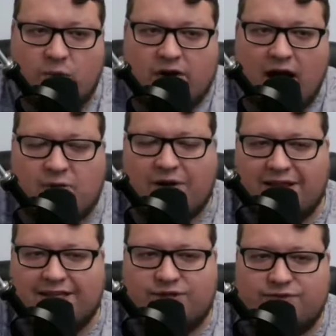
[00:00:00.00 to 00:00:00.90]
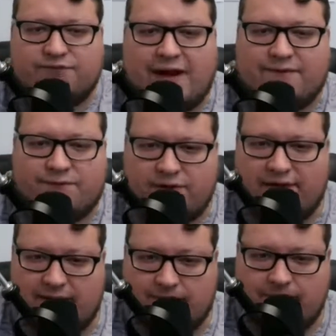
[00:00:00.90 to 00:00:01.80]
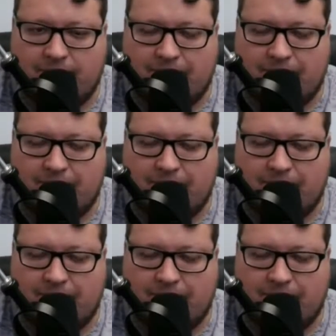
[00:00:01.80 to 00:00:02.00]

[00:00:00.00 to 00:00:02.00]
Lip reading: We're not willing to fight for them.